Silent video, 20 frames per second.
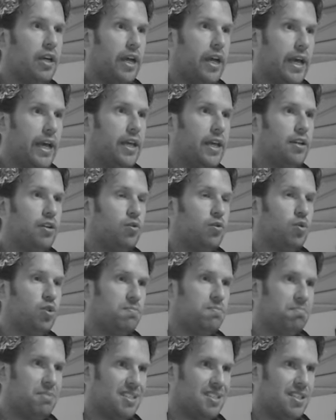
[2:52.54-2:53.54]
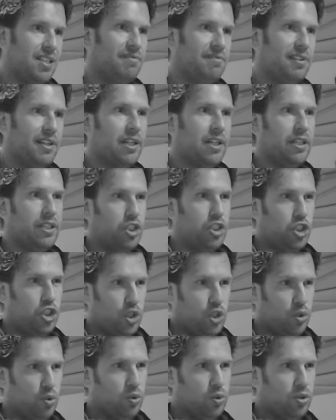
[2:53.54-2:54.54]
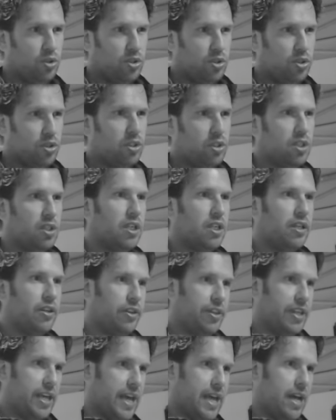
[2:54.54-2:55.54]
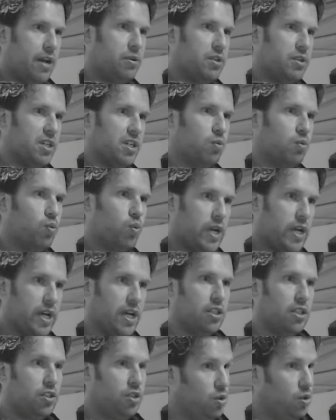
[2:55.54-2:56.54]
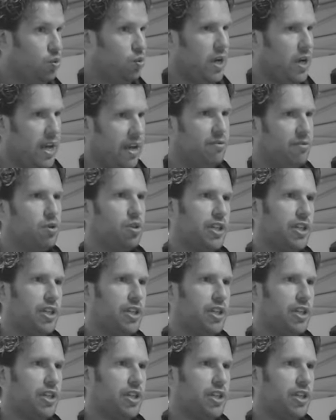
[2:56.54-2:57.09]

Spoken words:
and to specifically choose the area where you have your